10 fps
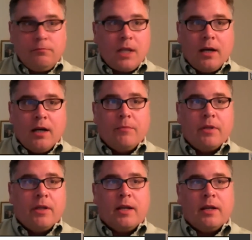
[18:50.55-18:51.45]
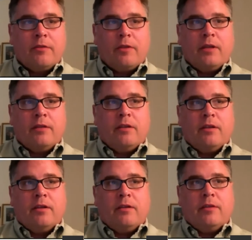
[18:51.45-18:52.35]

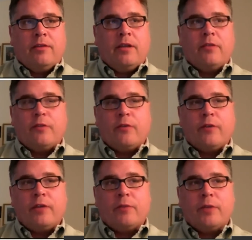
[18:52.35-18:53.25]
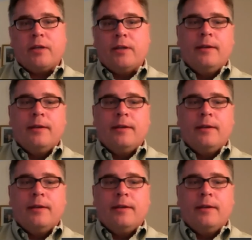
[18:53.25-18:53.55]
It sounds far-fetched, but